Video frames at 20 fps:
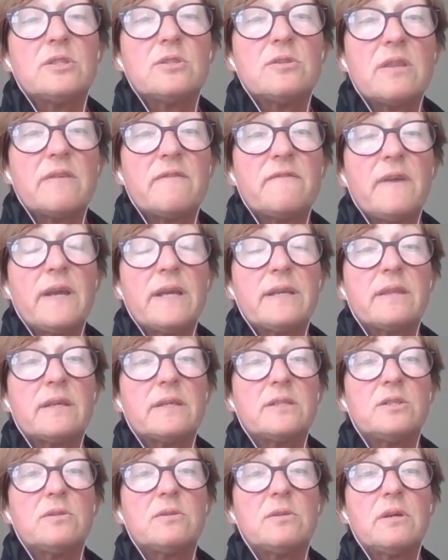to the fact
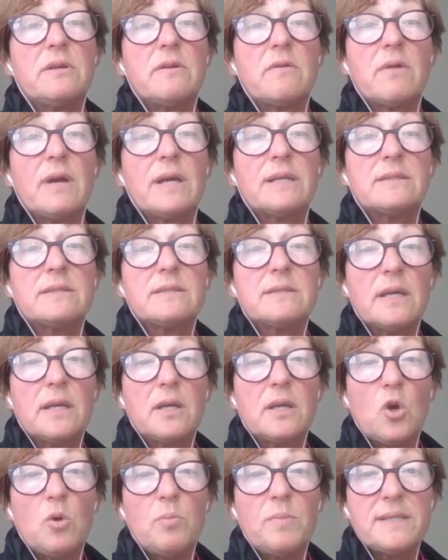that you're going to write a
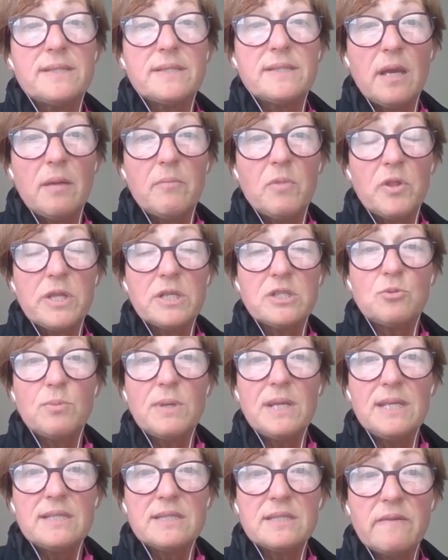take-home exam on the
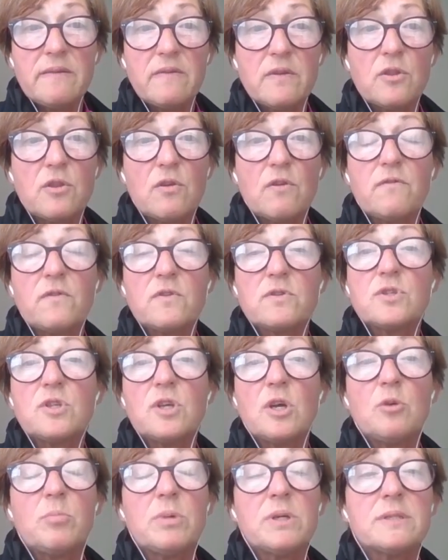27th of
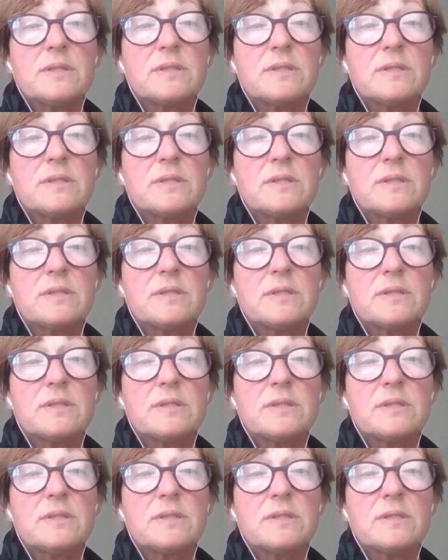October,